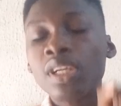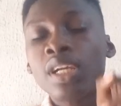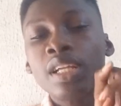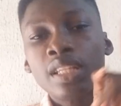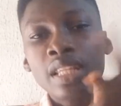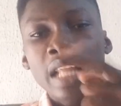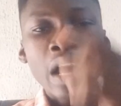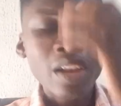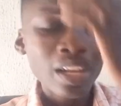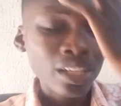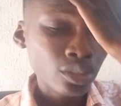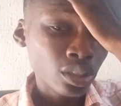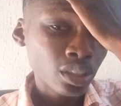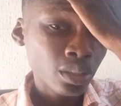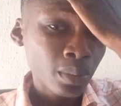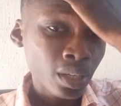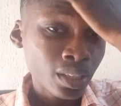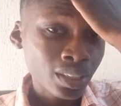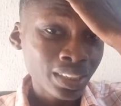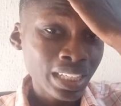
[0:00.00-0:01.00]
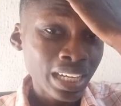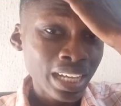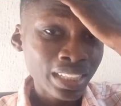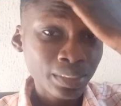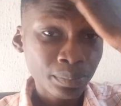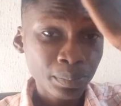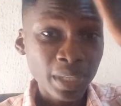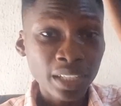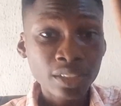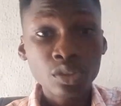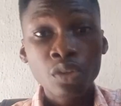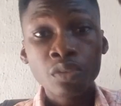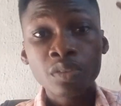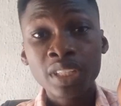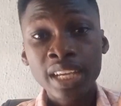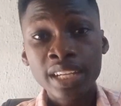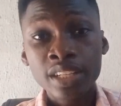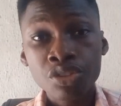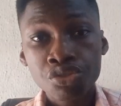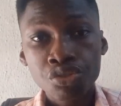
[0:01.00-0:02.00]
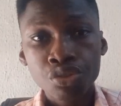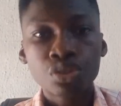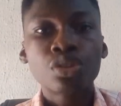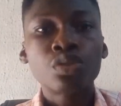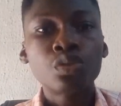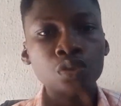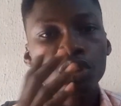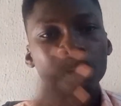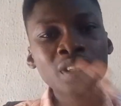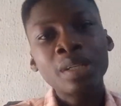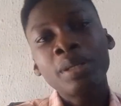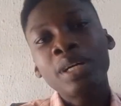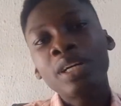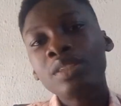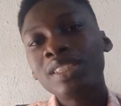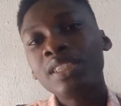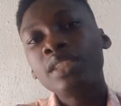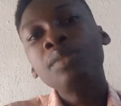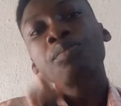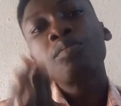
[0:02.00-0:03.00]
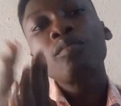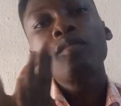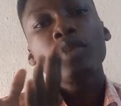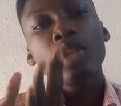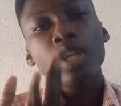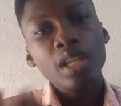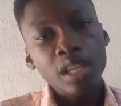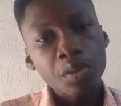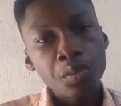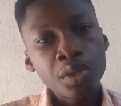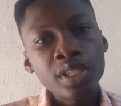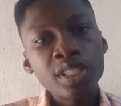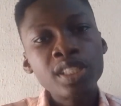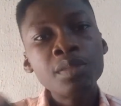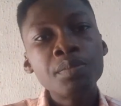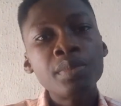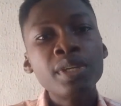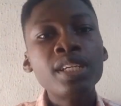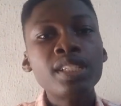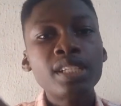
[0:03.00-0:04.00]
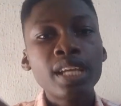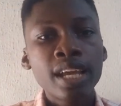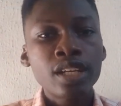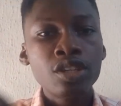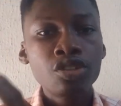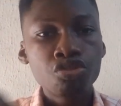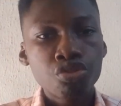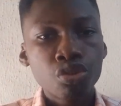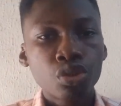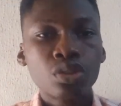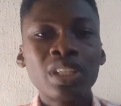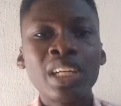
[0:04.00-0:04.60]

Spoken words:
Now let's talk about the last part of the earning structure. We talk about the liquidity-based earning structure.